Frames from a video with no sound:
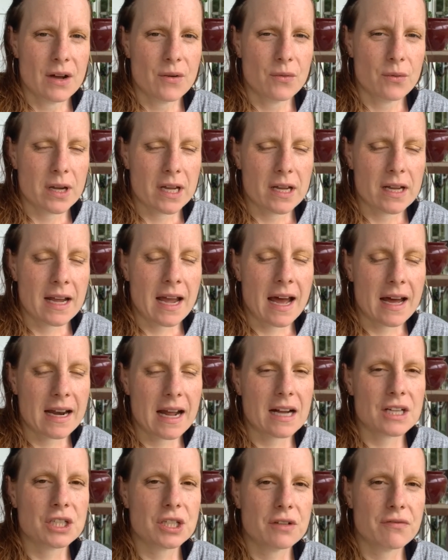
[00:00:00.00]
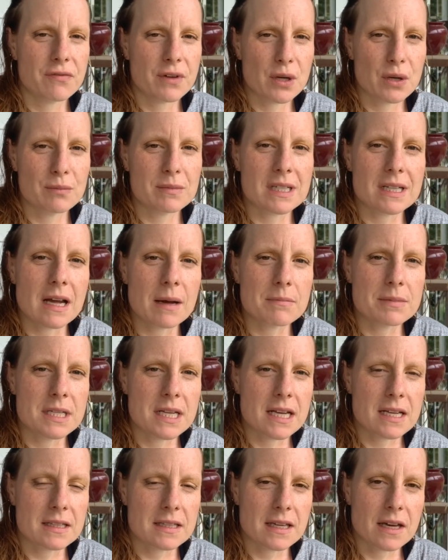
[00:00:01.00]
We had actually filmed an
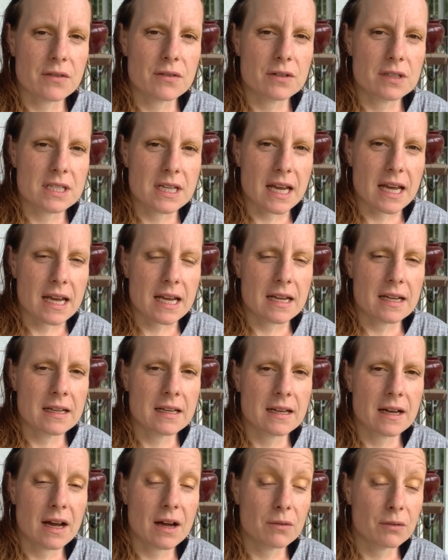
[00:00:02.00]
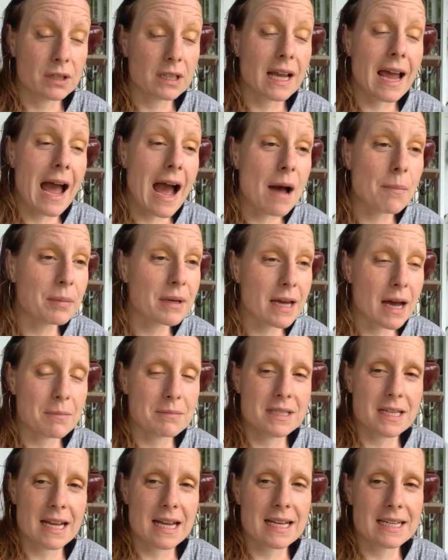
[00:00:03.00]
update the other day, a really happy
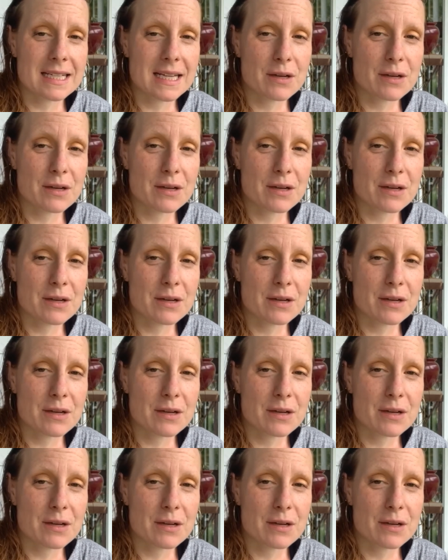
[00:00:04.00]
update.